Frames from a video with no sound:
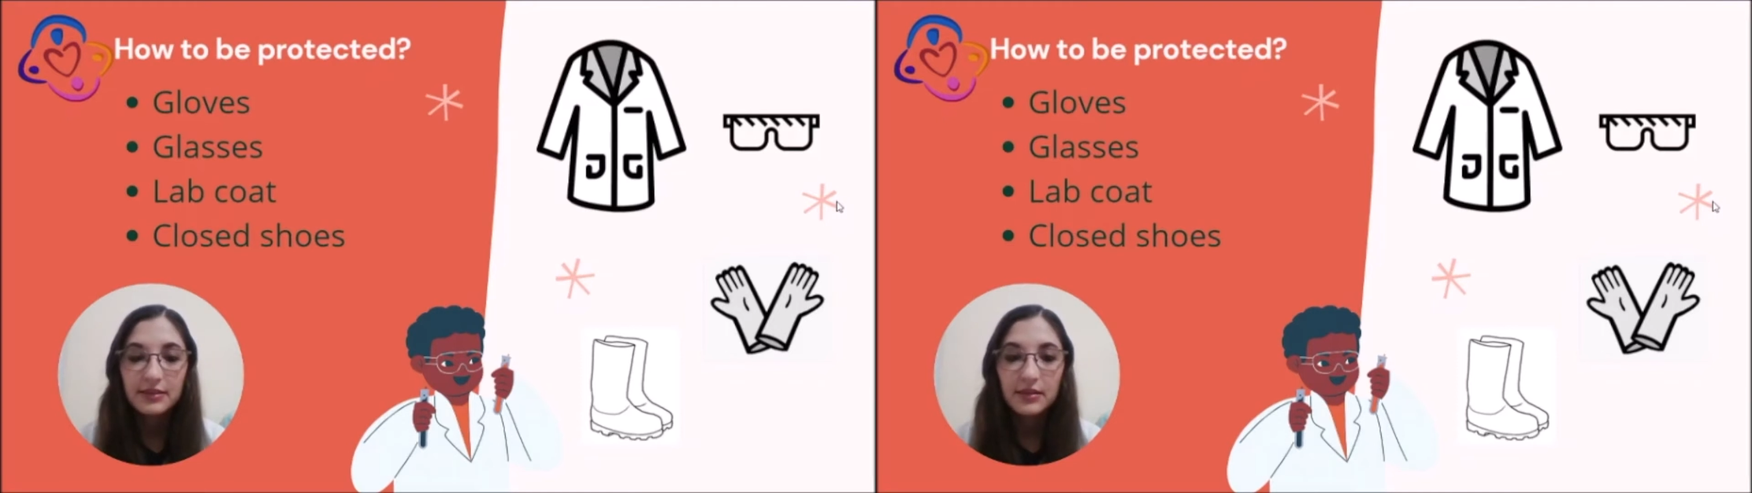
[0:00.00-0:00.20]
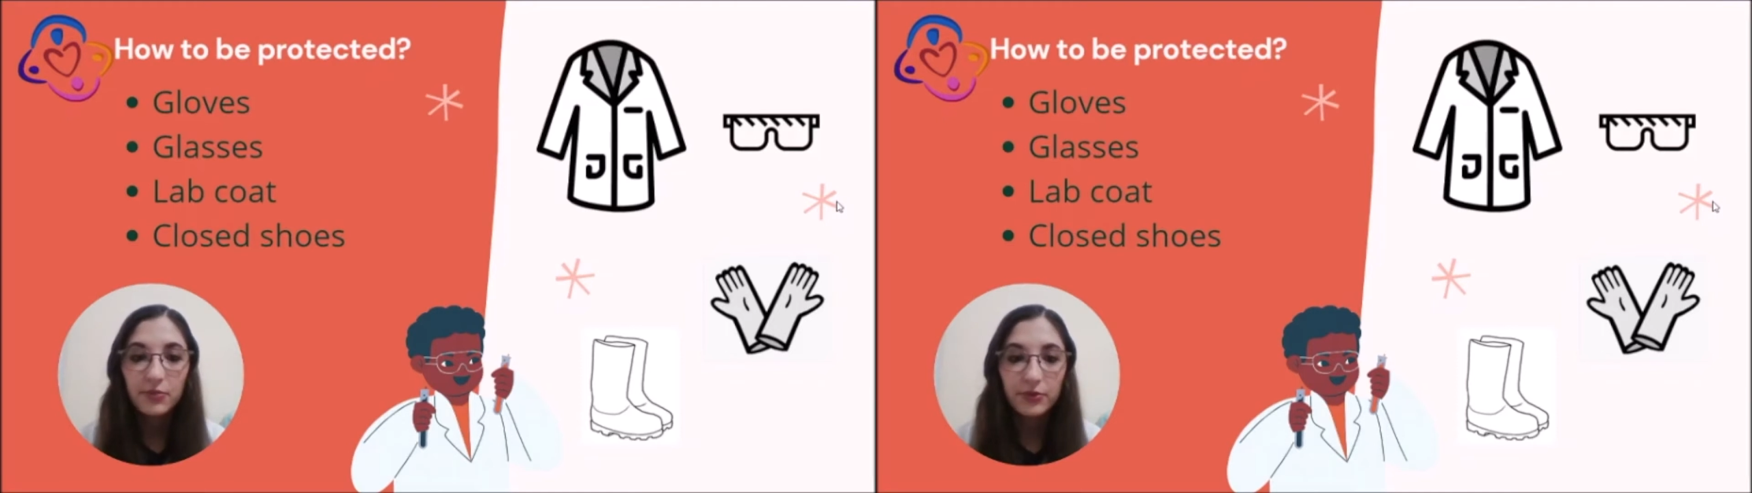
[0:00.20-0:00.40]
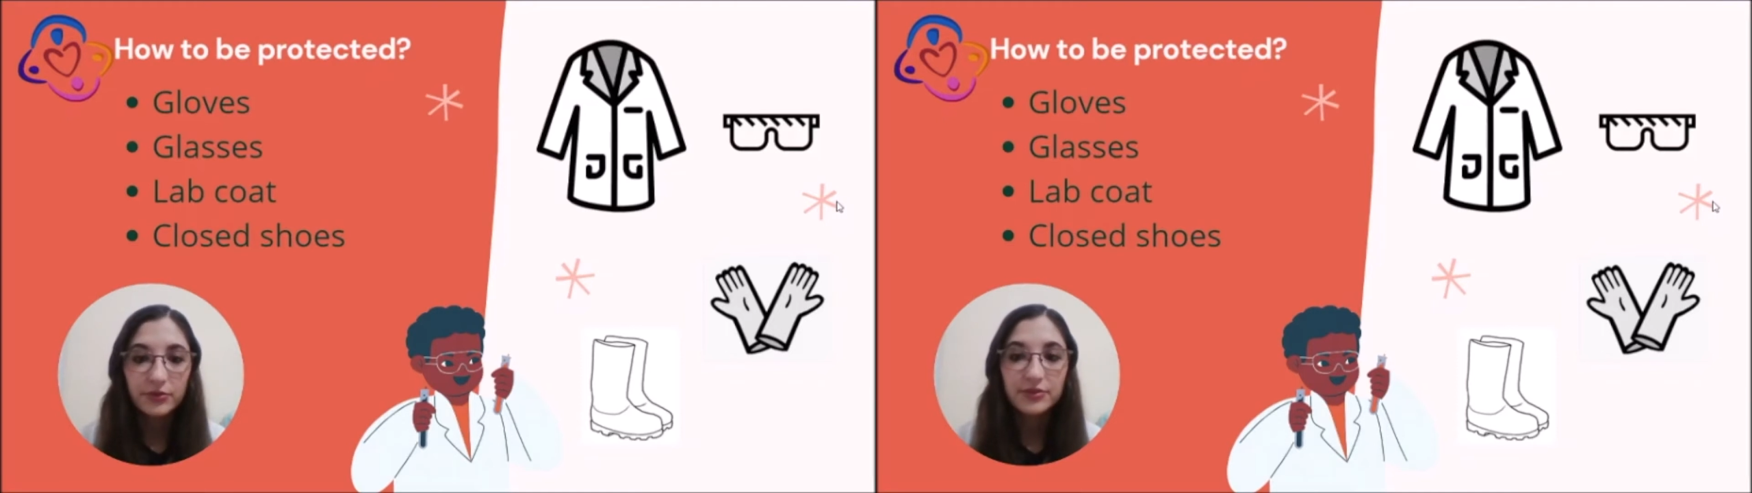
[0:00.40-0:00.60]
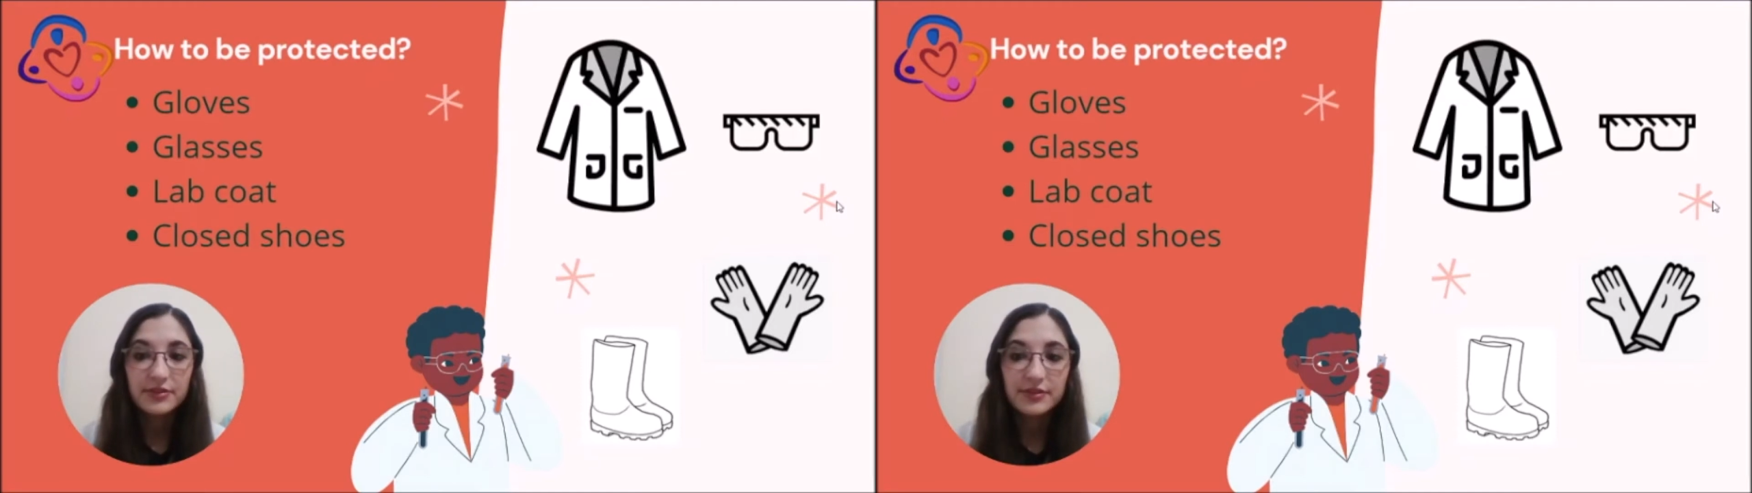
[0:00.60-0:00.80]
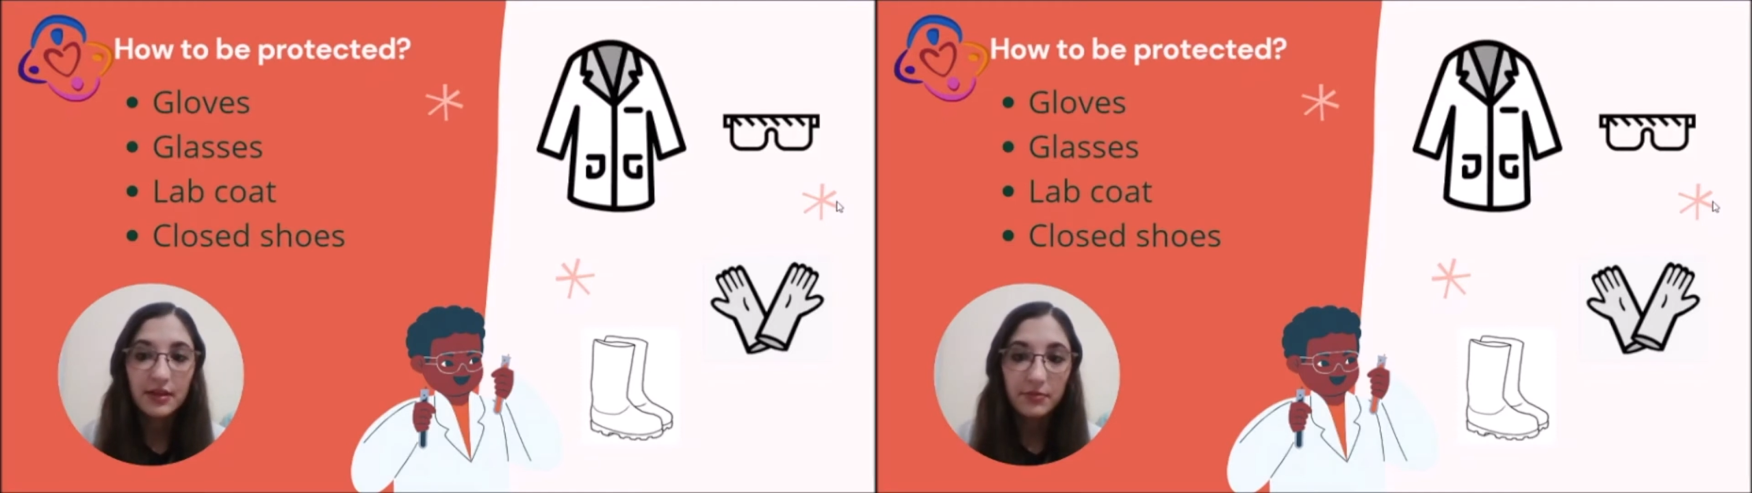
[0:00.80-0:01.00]

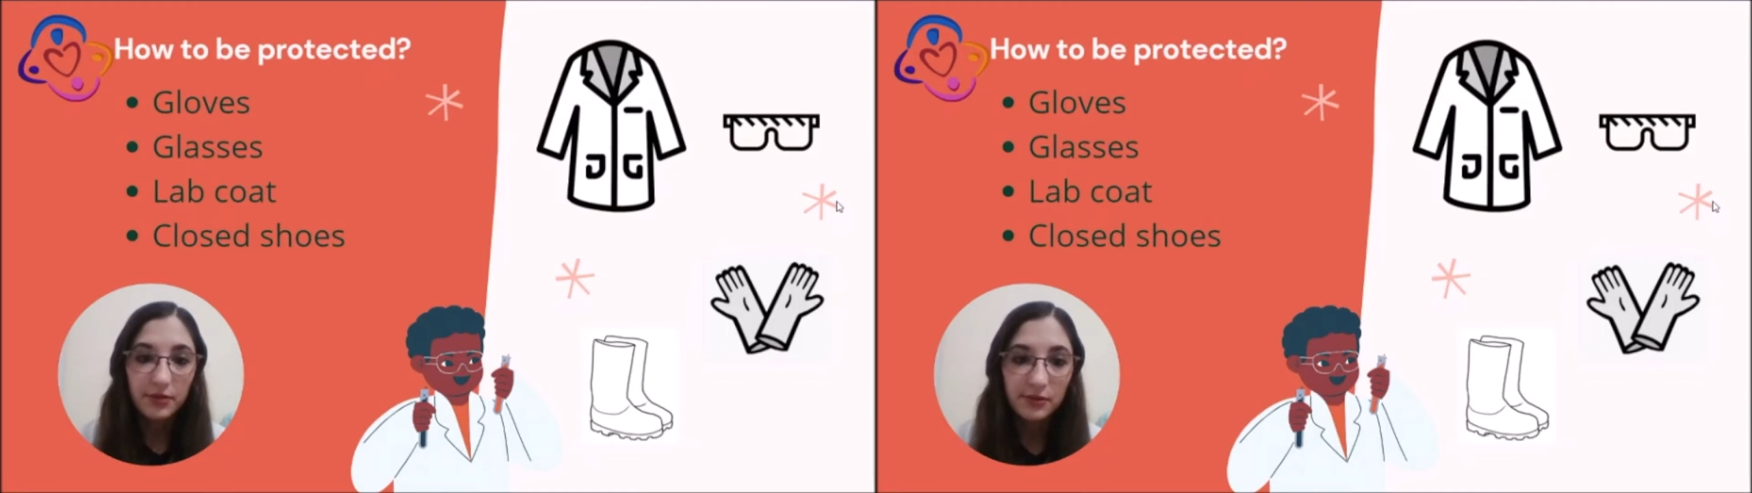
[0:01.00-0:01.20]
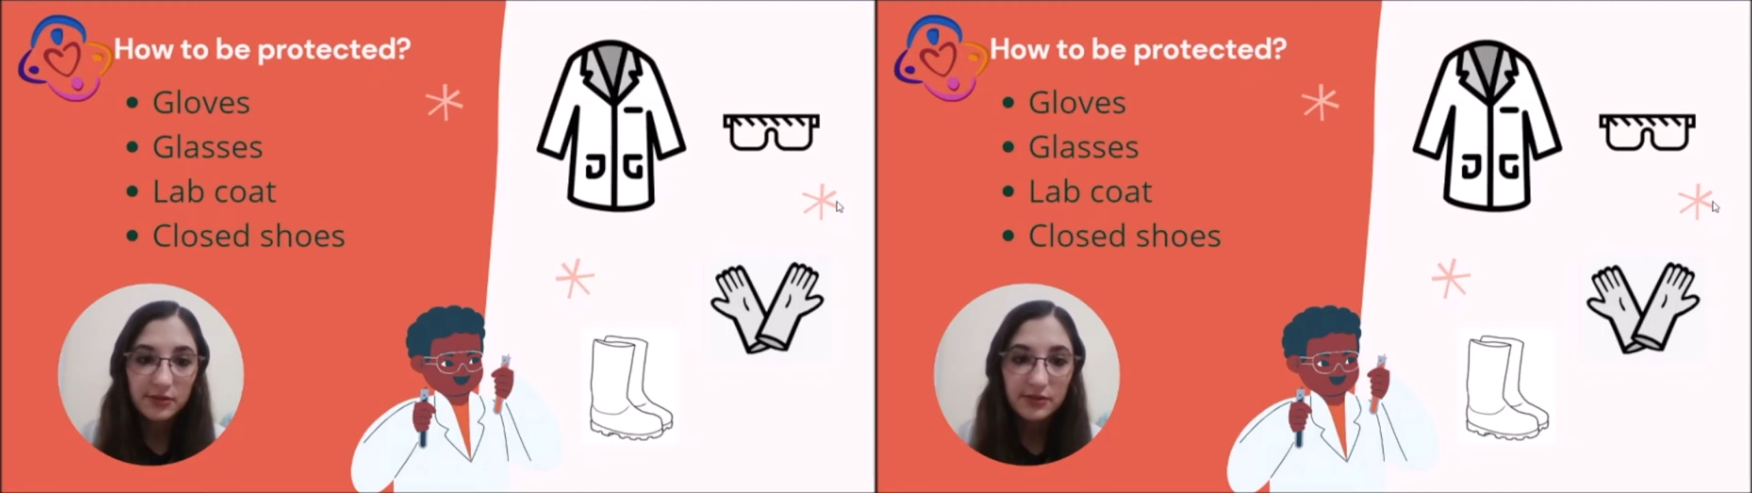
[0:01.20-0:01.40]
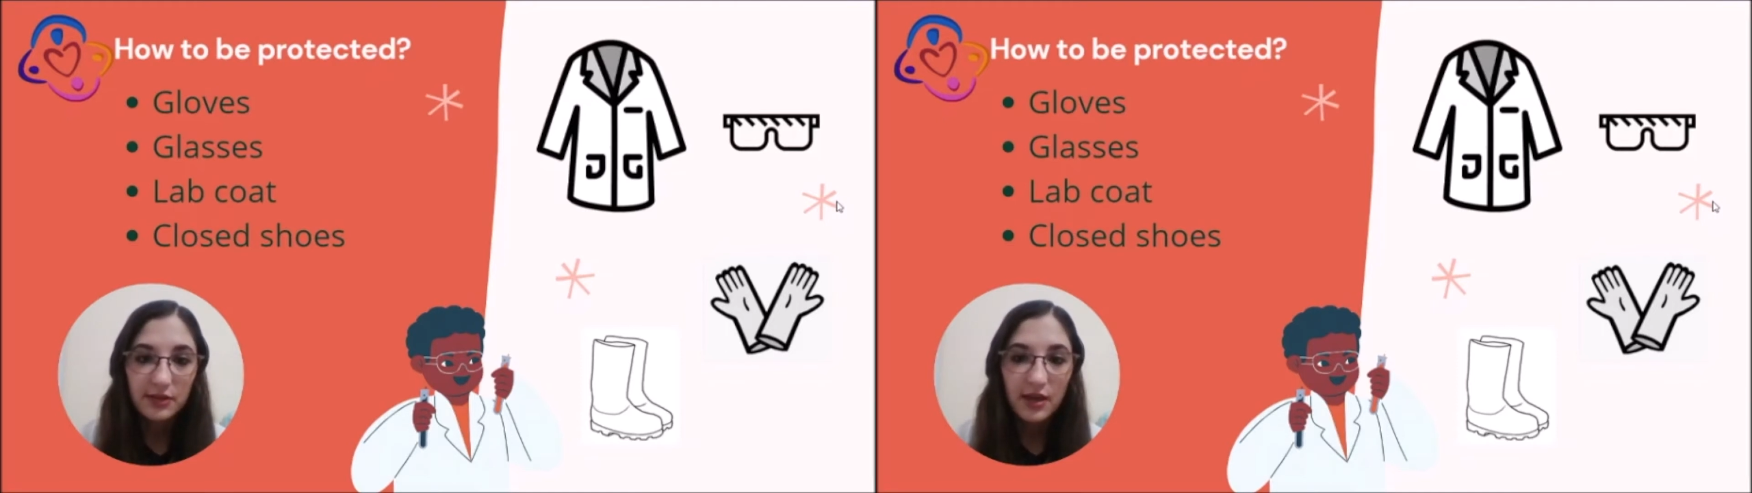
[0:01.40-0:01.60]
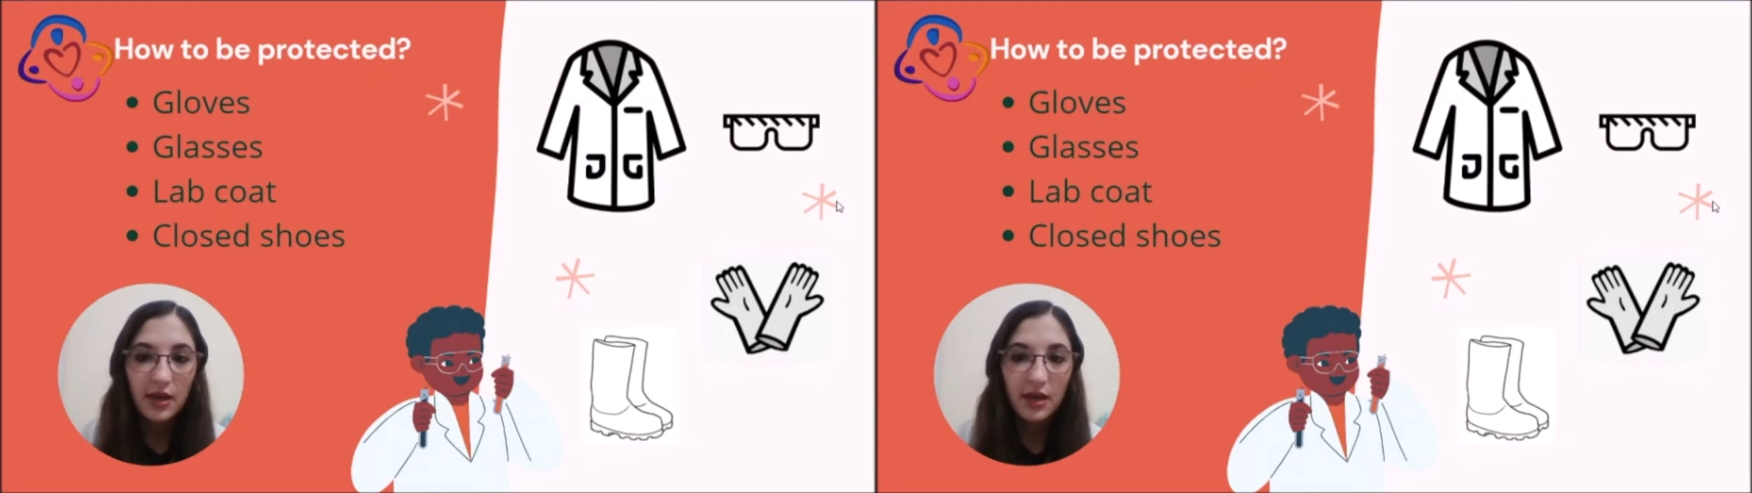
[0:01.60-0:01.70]
important samples,